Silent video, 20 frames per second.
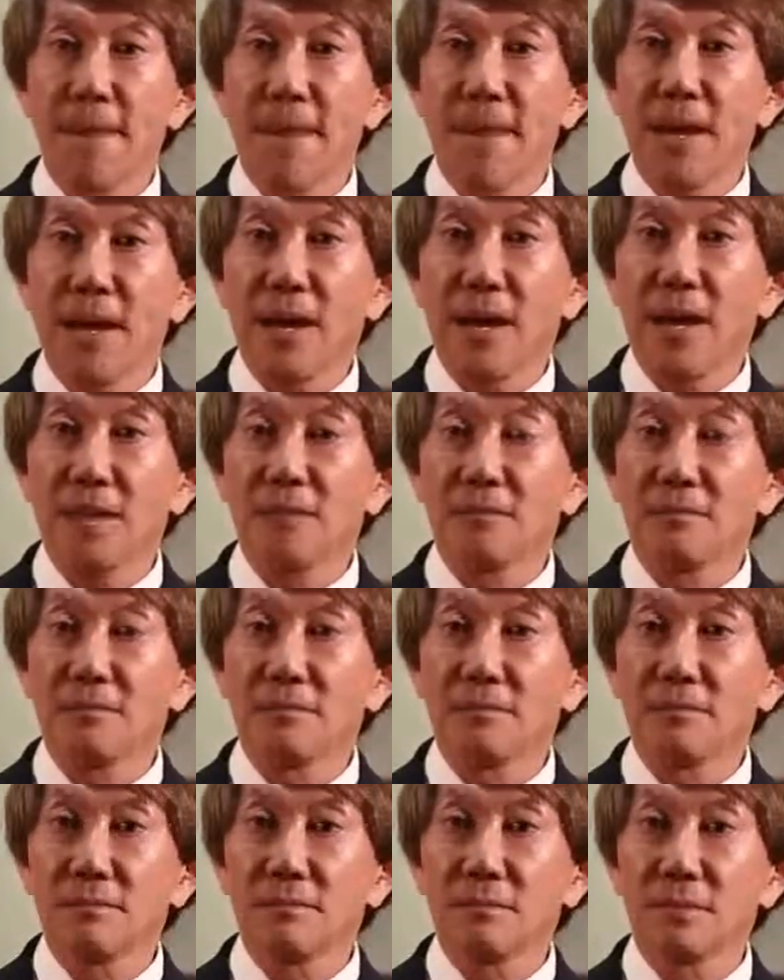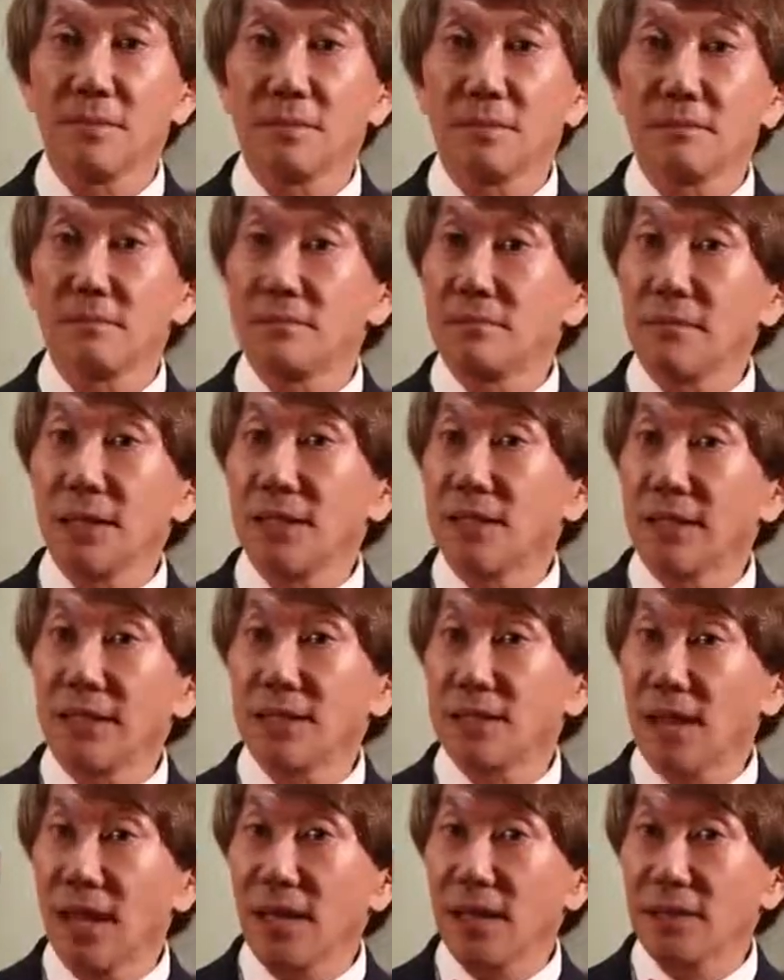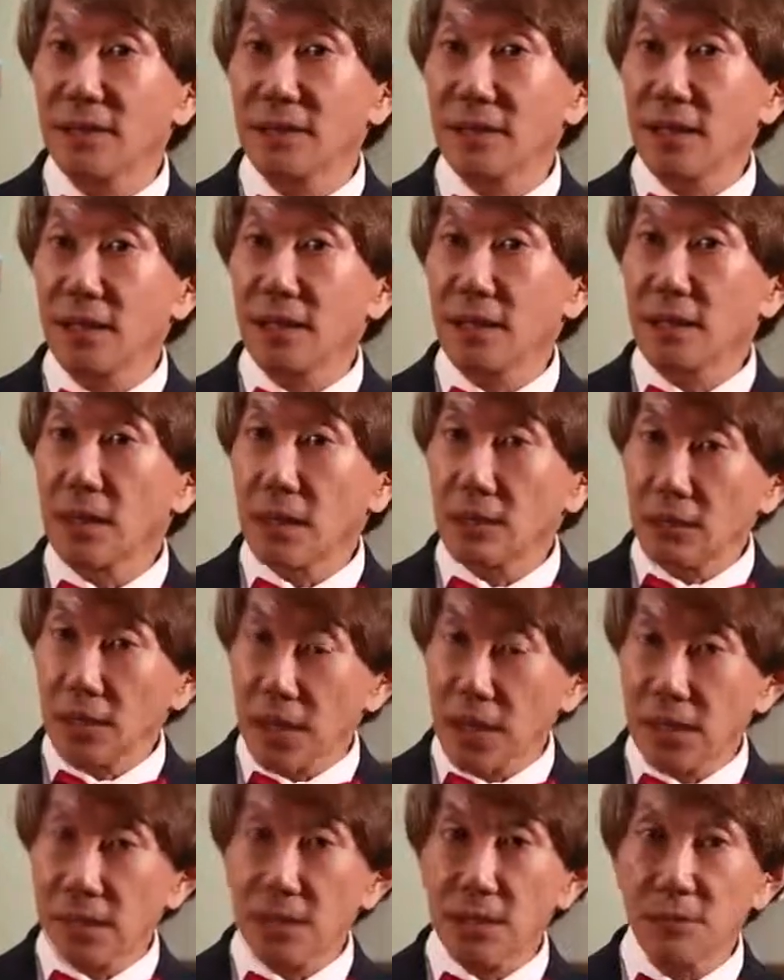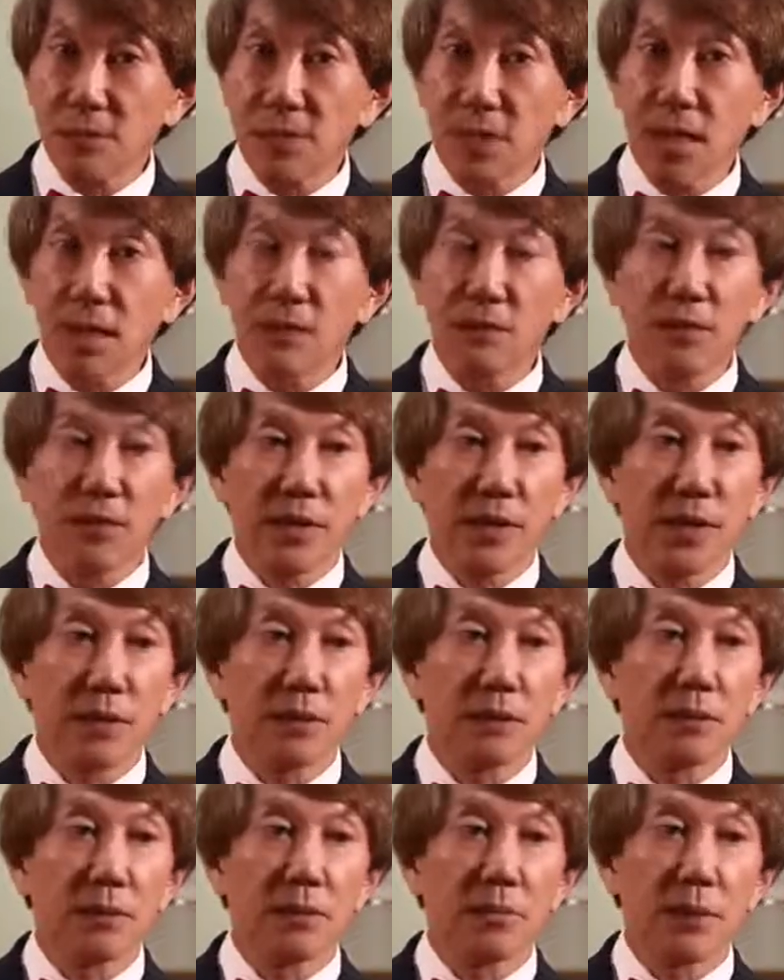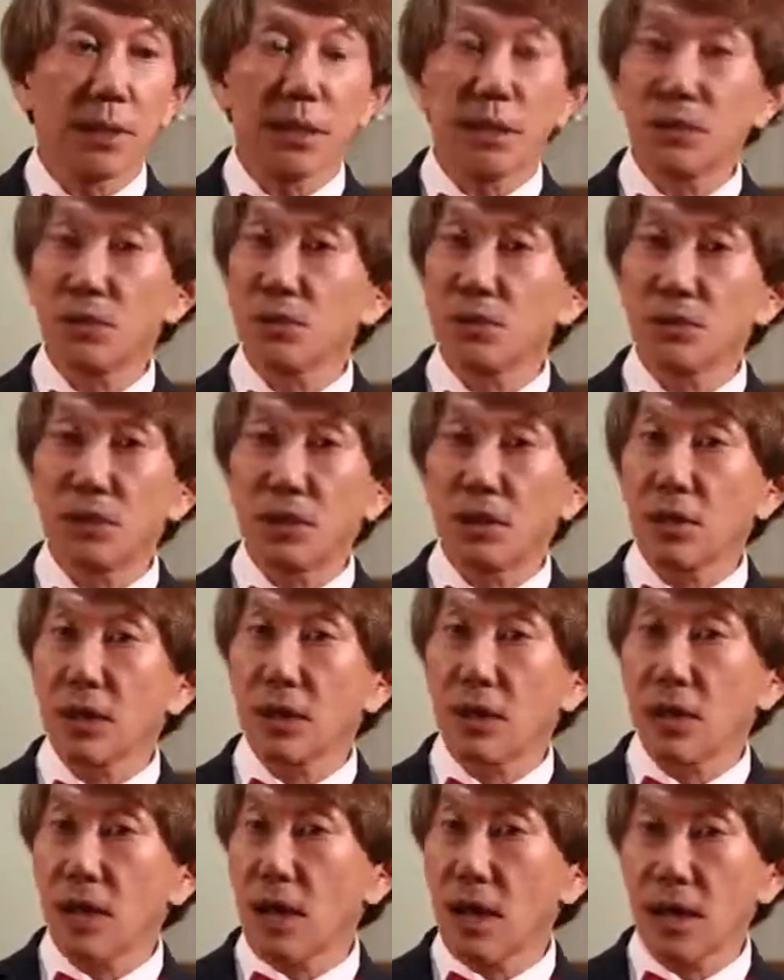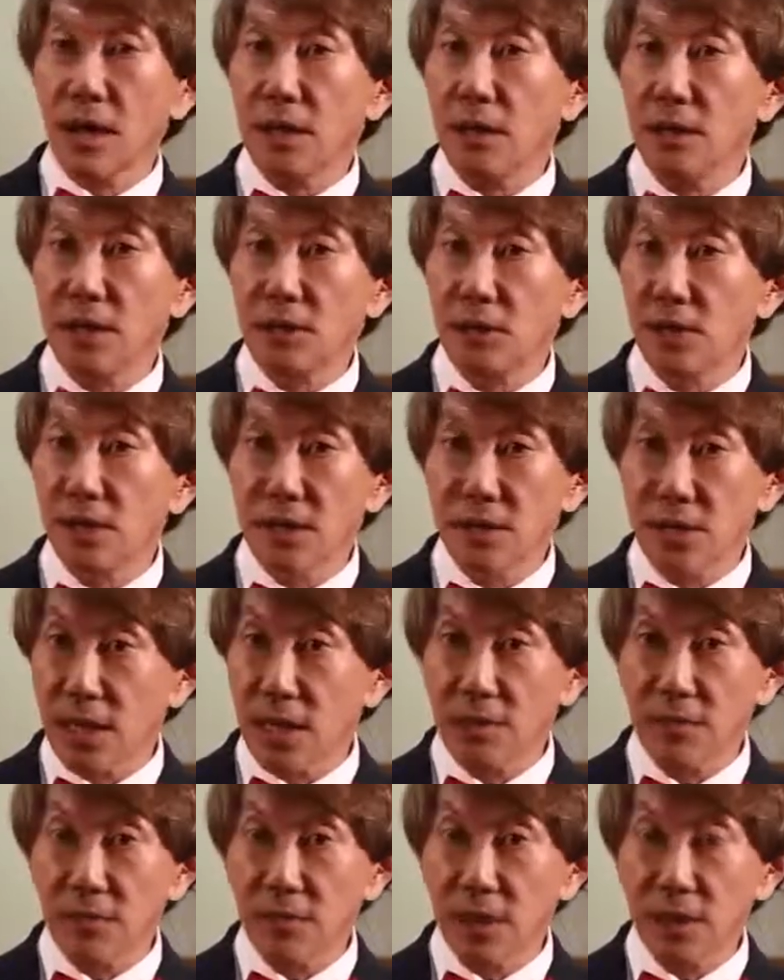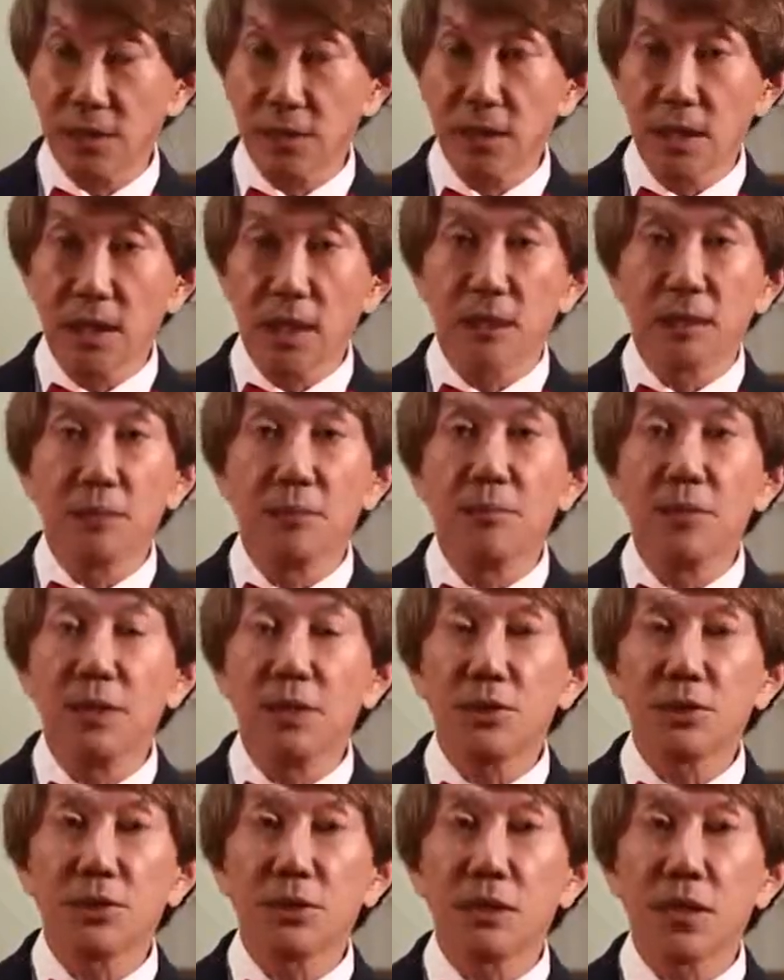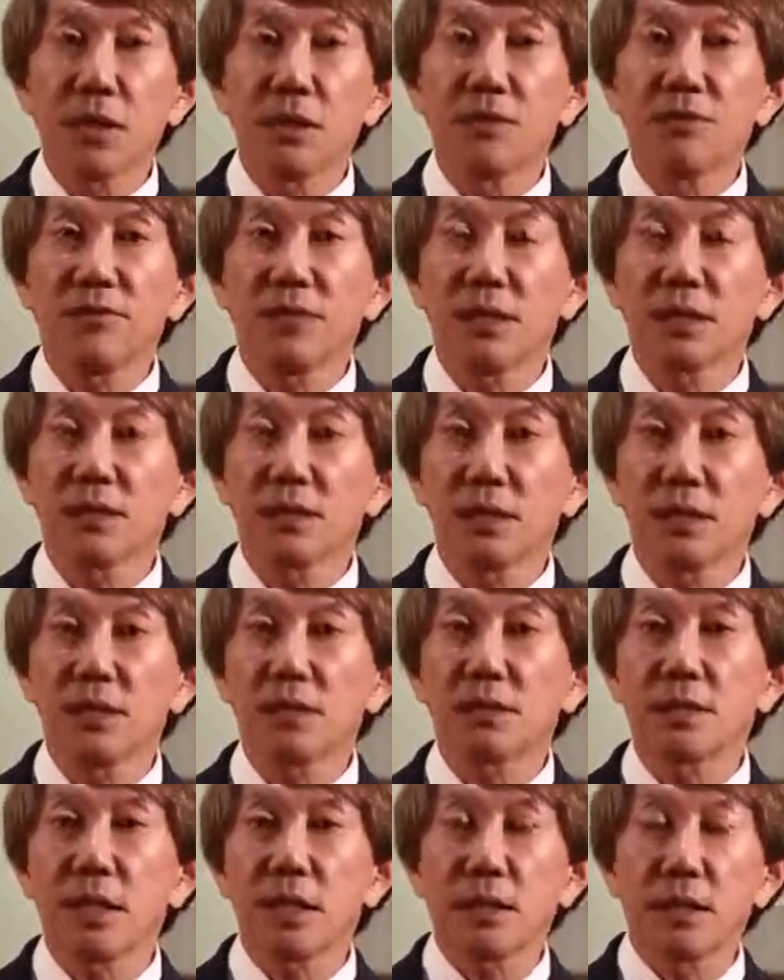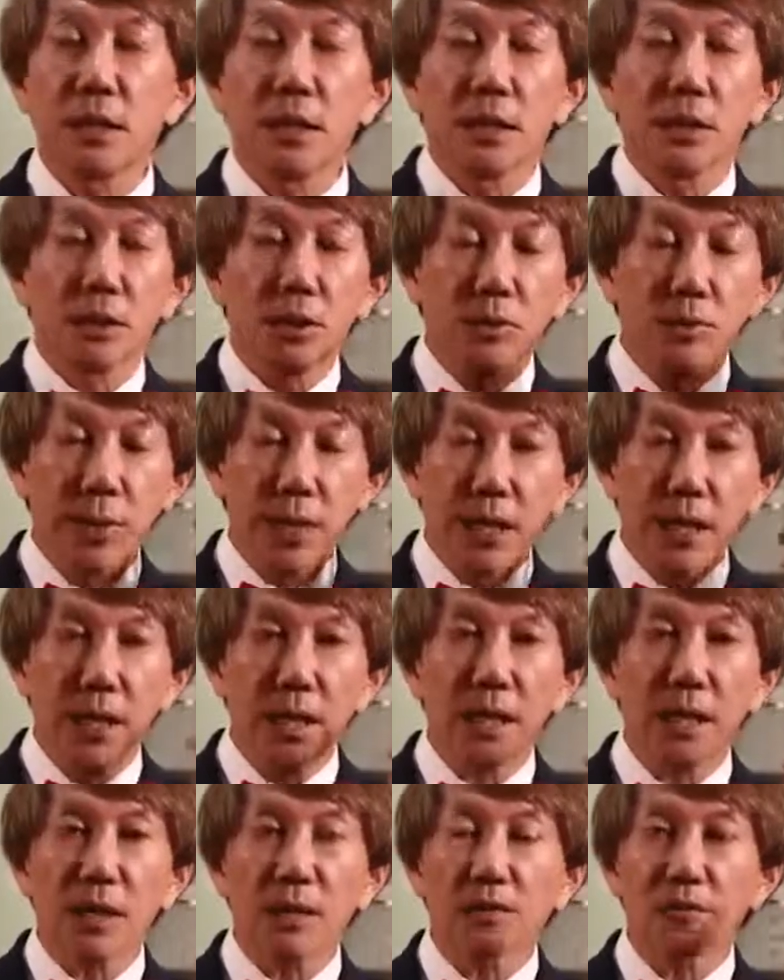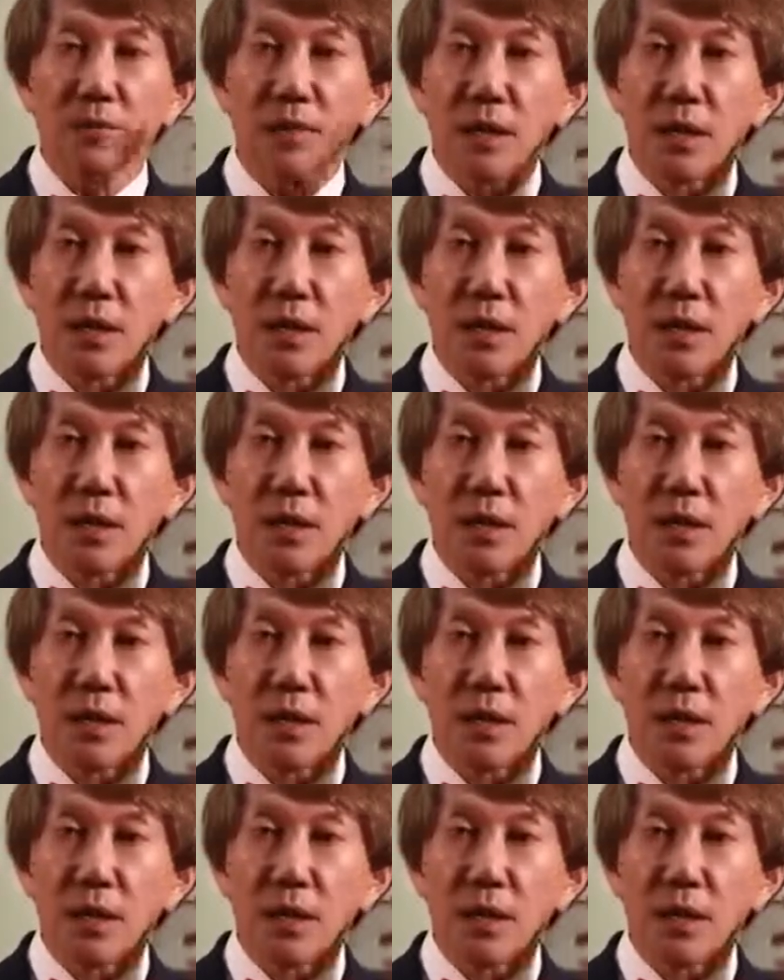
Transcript: and that's that. Now, it has some side effects, but it's not a high degree of side effects. The major side effects is that you may have